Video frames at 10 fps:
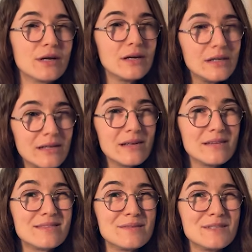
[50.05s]
a little
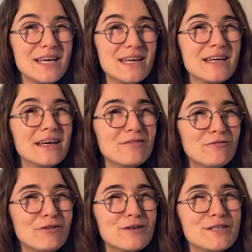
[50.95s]
intimidating at
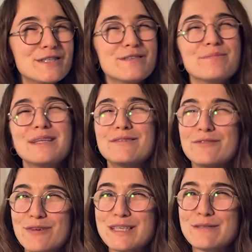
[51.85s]
first, but
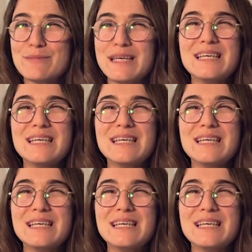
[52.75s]
trust me,